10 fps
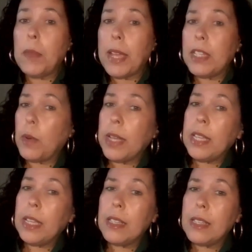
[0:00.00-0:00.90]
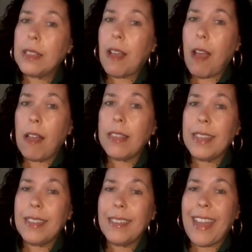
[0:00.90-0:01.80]
in my 20s,
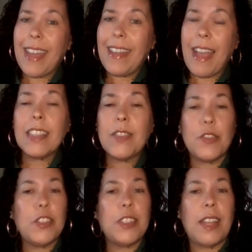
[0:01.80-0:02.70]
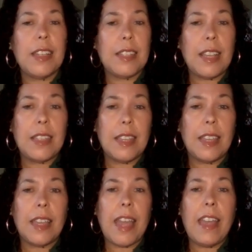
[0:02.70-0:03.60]
Holly had asked for genetic
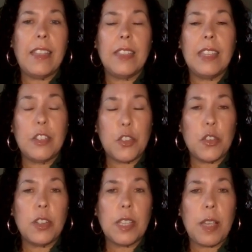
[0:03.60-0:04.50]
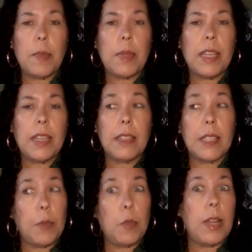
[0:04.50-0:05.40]
testing, and the insurance company,
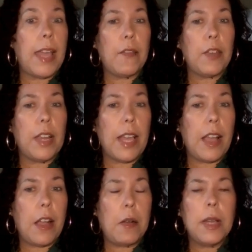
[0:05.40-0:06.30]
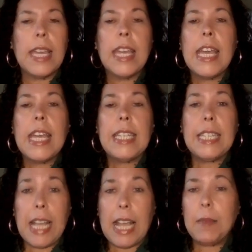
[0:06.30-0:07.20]
the same one I have right now,
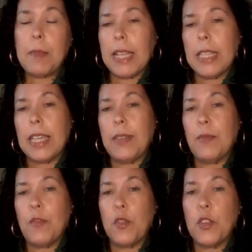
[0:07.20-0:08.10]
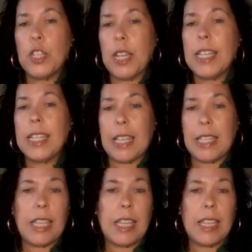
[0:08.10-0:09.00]
denied my claim for genetic
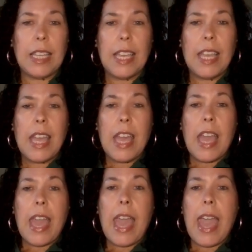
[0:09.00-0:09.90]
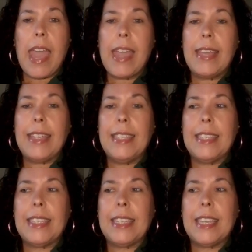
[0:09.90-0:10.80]
testing.
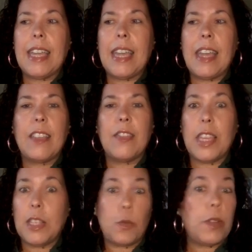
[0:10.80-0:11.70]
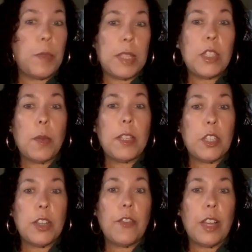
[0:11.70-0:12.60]
And things would have been so
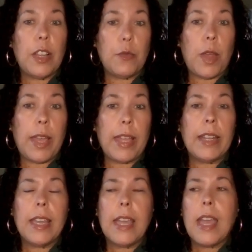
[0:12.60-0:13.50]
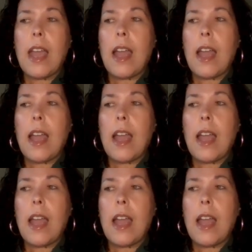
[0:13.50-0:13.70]
much different, right?